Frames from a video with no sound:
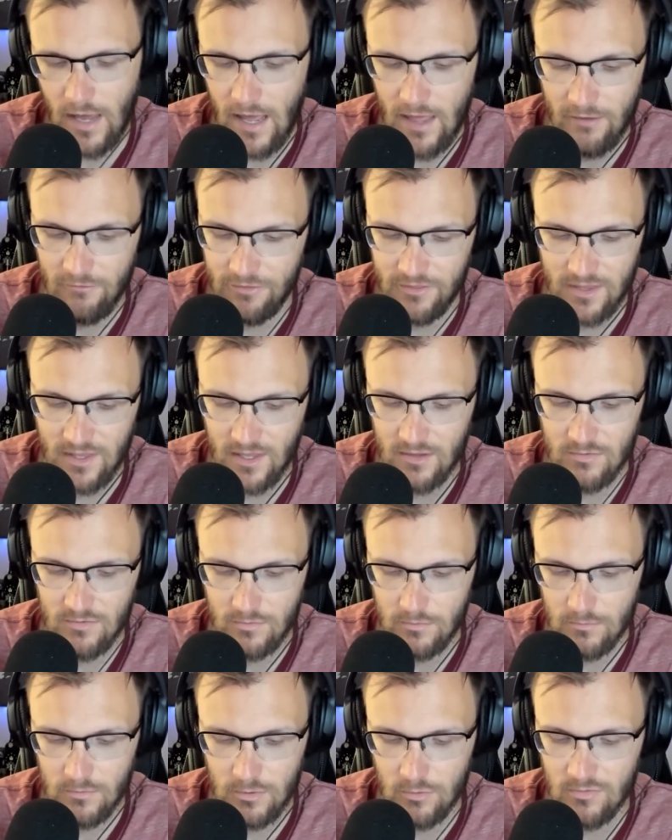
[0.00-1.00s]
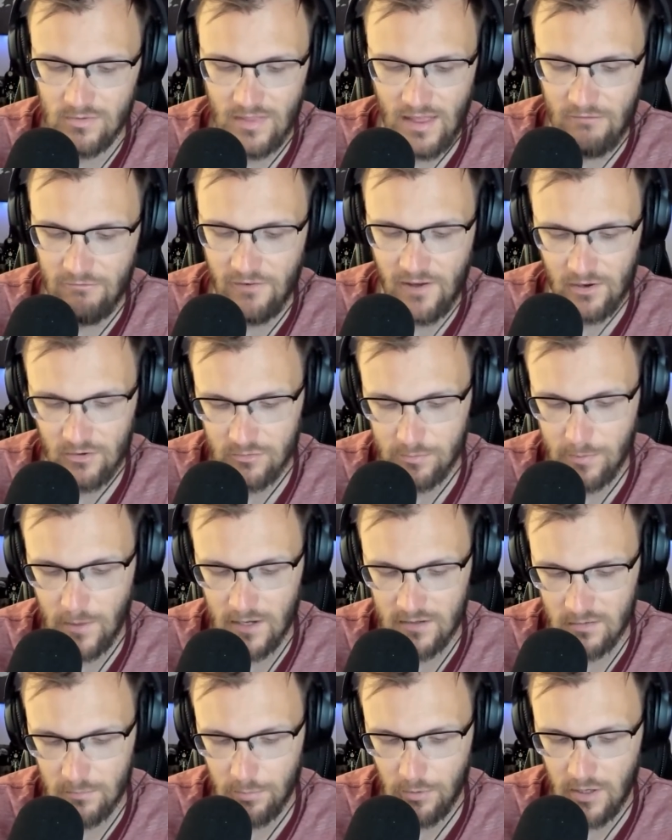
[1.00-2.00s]
If the Kings use that final
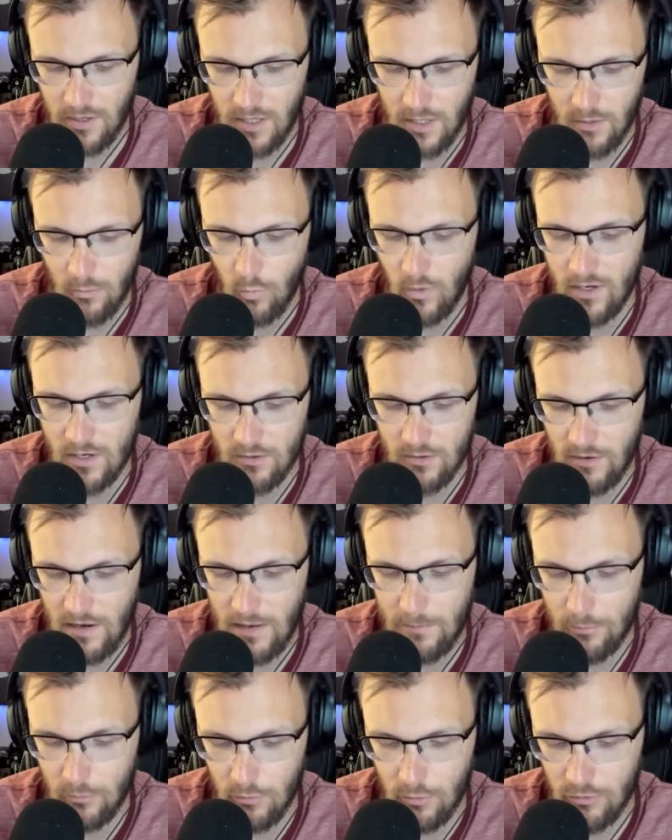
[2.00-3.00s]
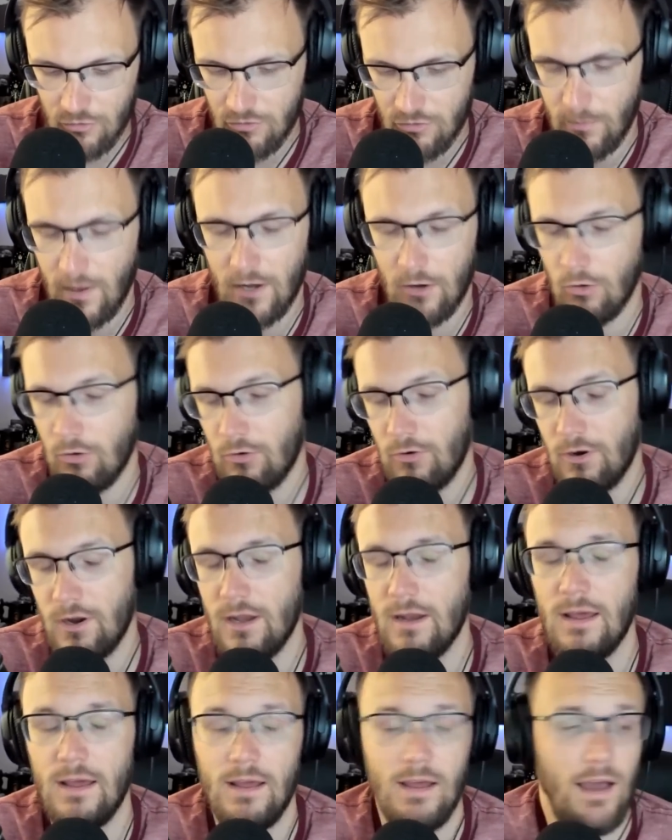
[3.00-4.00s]
spot to bring in Wenyen Gabriel or JaMychal
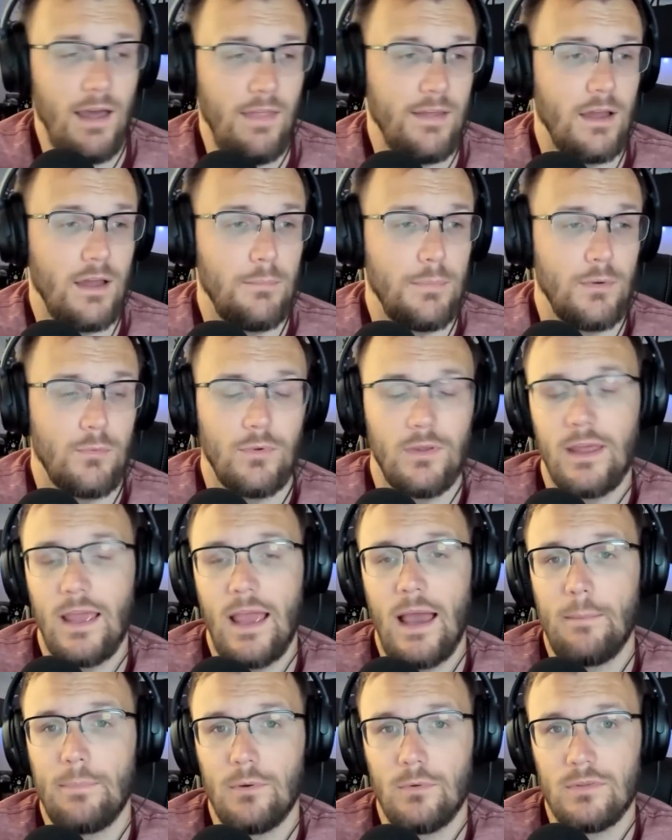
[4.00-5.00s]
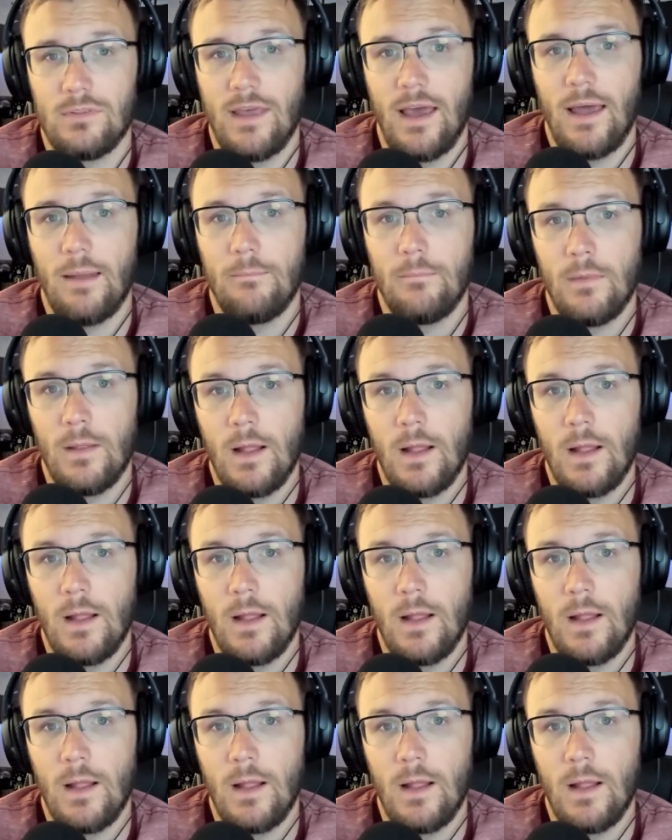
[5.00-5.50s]
Green, I think I'd be really happy with that.